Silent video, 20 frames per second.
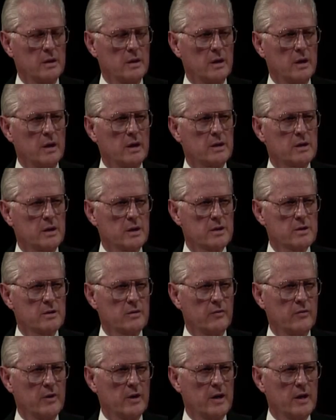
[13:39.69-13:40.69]
I
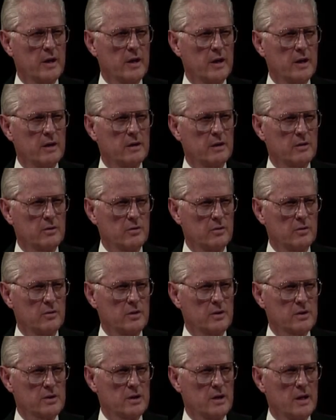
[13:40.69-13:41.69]
testify that through
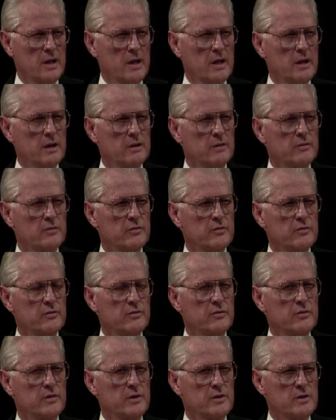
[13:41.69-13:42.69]
his
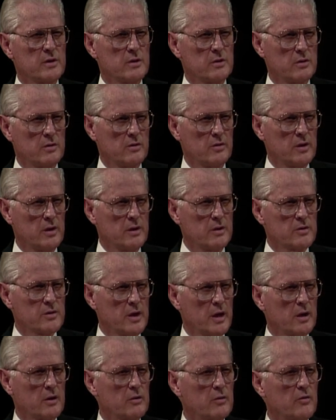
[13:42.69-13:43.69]
life, his atoning
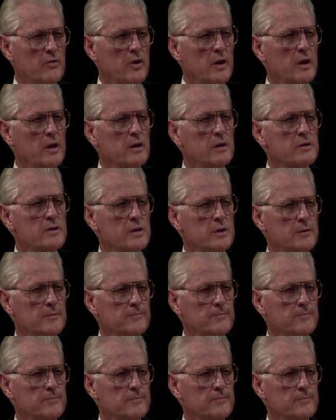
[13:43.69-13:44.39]
sacrifice,